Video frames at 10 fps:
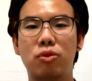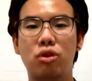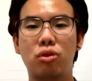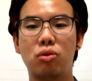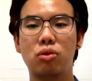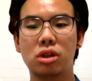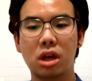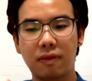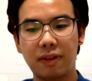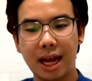To
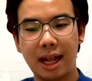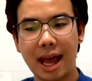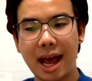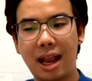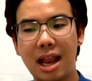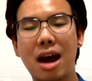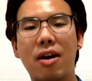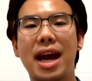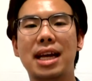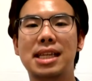sort of like
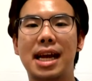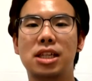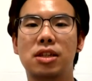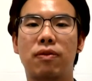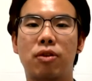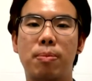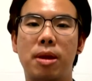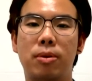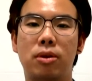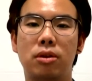allow access for
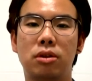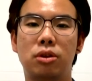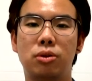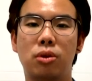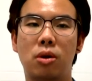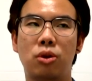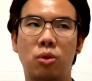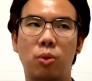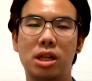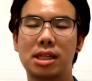people
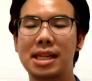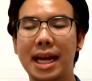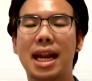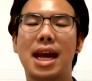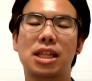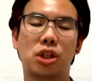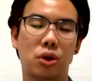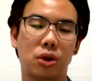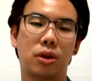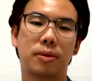towards secondhand
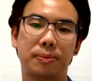goods.